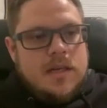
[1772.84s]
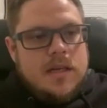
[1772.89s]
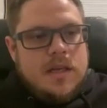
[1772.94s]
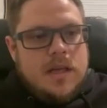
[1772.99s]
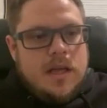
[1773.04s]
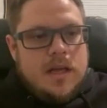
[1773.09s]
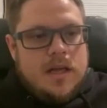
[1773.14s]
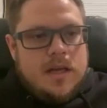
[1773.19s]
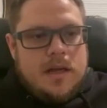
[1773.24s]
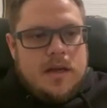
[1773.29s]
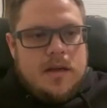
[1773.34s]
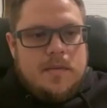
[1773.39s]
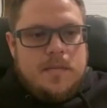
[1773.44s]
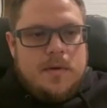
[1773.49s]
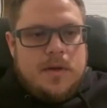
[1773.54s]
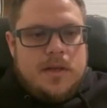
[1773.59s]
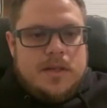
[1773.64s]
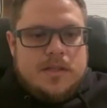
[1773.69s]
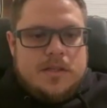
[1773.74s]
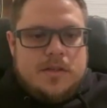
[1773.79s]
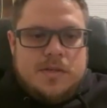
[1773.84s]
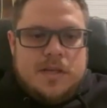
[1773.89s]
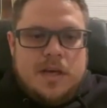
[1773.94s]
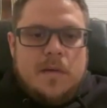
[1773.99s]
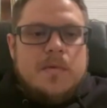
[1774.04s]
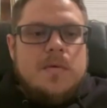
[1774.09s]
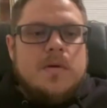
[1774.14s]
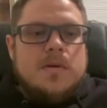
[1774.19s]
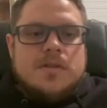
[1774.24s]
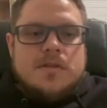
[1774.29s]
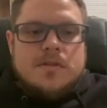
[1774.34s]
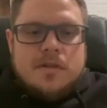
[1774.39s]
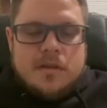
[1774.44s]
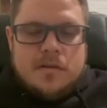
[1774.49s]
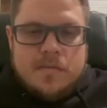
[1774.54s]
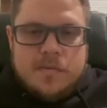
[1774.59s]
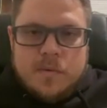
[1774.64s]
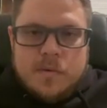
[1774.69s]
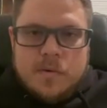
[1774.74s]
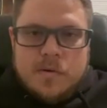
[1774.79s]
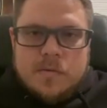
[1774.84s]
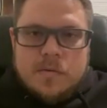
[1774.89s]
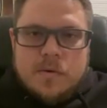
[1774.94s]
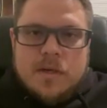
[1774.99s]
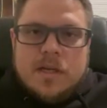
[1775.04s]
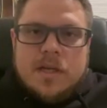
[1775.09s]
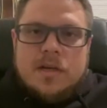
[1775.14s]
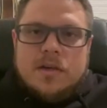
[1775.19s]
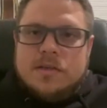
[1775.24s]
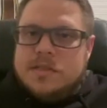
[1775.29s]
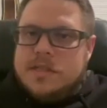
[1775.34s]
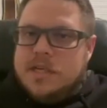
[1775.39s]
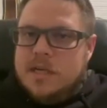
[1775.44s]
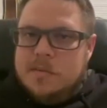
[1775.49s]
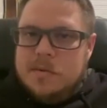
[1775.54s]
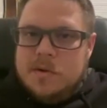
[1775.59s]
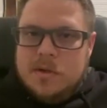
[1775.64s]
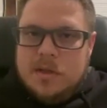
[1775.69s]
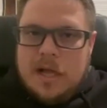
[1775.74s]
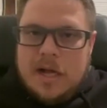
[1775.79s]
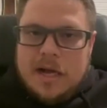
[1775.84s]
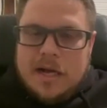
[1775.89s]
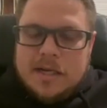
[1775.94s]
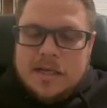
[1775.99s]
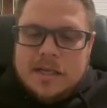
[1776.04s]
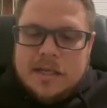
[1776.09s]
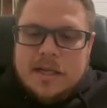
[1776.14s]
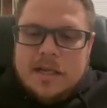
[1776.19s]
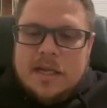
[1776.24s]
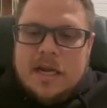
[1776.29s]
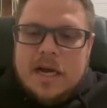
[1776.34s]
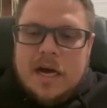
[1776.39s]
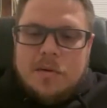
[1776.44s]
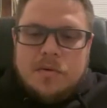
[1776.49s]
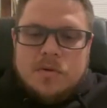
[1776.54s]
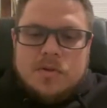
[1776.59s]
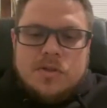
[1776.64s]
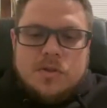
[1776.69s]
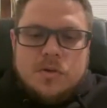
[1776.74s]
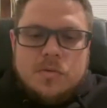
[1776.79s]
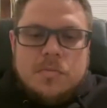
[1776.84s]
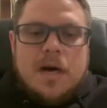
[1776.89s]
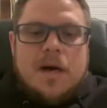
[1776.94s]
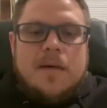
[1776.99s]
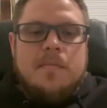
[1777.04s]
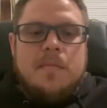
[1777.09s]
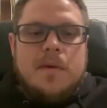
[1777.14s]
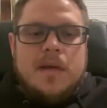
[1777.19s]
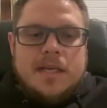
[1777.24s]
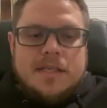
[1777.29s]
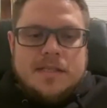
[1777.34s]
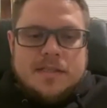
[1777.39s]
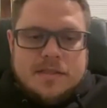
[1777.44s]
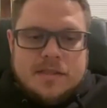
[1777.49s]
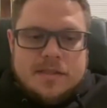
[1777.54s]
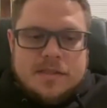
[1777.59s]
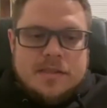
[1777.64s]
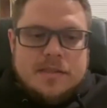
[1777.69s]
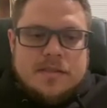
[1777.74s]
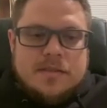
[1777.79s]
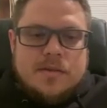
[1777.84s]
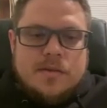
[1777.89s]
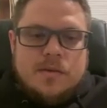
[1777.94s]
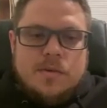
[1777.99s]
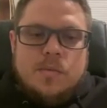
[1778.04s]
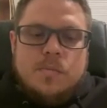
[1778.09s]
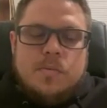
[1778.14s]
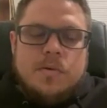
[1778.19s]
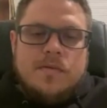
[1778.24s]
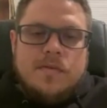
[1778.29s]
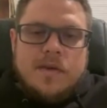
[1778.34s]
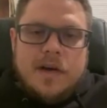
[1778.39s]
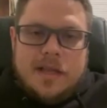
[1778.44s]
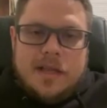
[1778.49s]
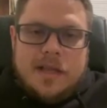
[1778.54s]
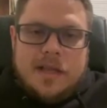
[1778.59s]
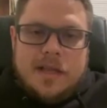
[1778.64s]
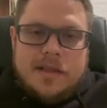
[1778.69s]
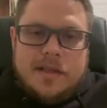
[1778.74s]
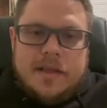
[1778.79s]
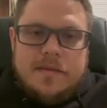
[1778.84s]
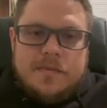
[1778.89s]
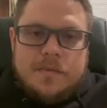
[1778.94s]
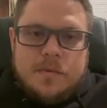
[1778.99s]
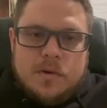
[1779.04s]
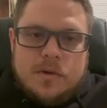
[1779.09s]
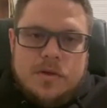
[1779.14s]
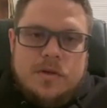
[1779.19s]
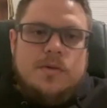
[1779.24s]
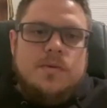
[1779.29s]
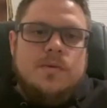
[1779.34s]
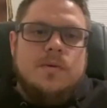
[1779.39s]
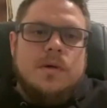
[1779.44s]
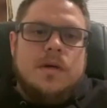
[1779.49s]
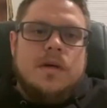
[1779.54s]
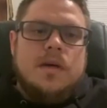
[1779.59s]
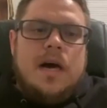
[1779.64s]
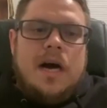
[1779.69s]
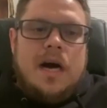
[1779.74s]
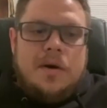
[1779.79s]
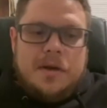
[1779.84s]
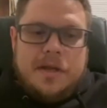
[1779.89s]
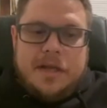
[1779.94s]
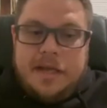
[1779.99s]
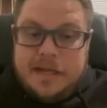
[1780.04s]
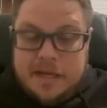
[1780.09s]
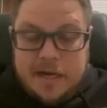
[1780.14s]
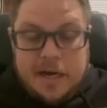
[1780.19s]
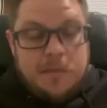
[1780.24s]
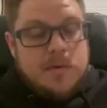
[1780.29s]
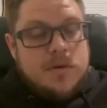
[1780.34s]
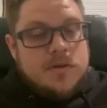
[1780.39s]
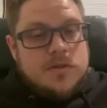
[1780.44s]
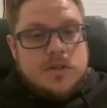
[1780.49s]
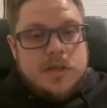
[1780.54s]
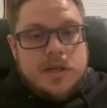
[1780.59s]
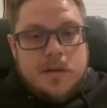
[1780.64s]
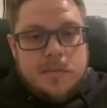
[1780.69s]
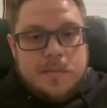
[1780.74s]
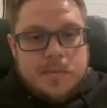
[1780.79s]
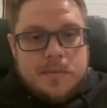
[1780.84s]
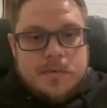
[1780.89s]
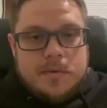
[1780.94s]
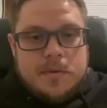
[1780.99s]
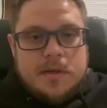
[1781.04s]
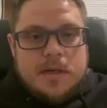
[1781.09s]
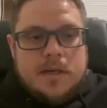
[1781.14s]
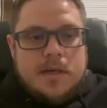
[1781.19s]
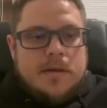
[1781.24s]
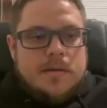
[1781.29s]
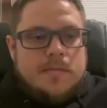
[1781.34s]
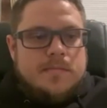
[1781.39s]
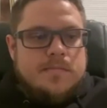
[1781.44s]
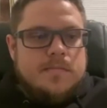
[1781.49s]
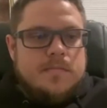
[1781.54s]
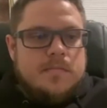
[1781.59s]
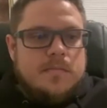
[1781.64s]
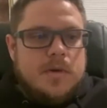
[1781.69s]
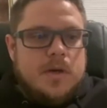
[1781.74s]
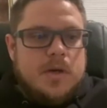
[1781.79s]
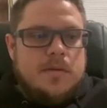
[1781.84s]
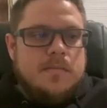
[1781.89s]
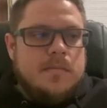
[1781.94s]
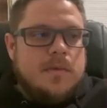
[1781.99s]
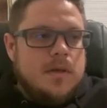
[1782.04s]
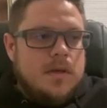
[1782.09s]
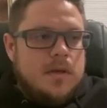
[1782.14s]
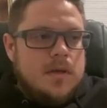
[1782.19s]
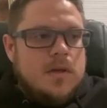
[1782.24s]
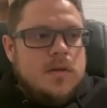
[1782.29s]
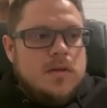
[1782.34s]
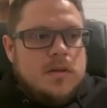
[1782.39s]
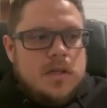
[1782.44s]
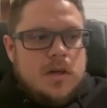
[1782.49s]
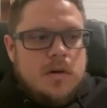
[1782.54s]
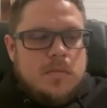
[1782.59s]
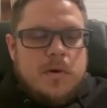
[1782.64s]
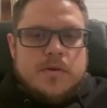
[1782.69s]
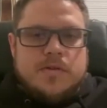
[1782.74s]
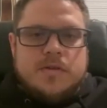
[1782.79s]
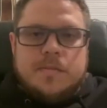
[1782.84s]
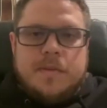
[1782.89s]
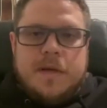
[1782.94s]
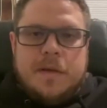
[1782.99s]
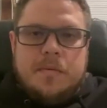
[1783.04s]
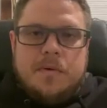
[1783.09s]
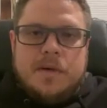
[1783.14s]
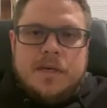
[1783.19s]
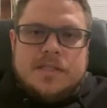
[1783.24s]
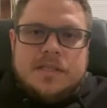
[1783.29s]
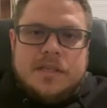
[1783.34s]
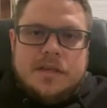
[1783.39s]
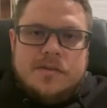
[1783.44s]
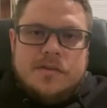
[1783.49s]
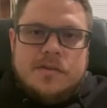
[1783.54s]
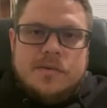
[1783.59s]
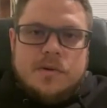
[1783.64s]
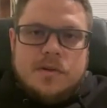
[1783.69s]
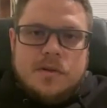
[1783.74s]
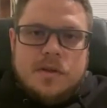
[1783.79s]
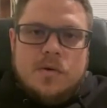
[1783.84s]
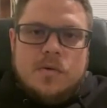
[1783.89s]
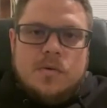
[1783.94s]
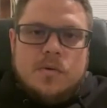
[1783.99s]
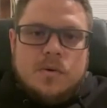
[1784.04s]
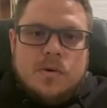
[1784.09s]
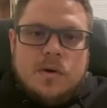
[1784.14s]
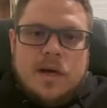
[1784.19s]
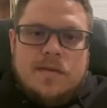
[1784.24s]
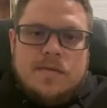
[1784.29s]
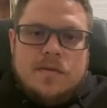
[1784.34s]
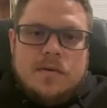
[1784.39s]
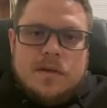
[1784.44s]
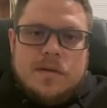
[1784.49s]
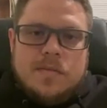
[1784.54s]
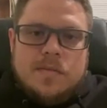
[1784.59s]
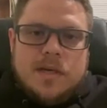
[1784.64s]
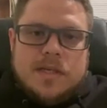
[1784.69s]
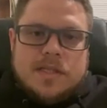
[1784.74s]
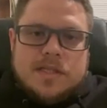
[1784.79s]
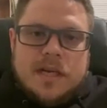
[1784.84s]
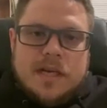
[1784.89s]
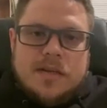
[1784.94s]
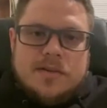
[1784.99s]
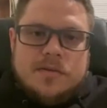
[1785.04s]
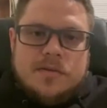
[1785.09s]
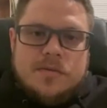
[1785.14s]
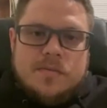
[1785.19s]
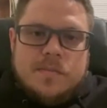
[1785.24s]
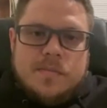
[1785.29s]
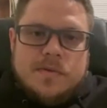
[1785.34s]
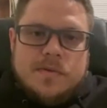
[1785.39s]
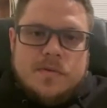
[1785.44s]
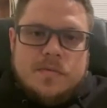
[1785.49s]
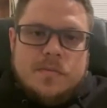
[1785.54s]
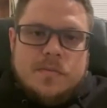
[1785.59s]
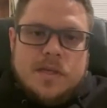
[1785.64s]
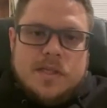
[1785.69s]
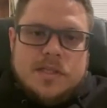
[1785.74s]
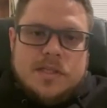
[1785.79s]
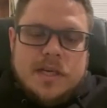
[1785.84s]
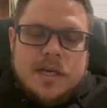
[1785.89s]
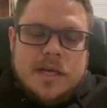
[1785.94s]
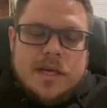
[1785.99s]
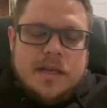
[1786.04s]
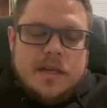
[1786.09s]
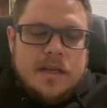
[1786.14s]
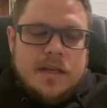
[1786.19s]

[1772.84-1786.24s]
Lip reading: But you tell me what you're looking for, what color scheme you like, and I will do my best to provide that for you. I will ship. But most of the people I sell to are local. I haven't really branched out too much yet.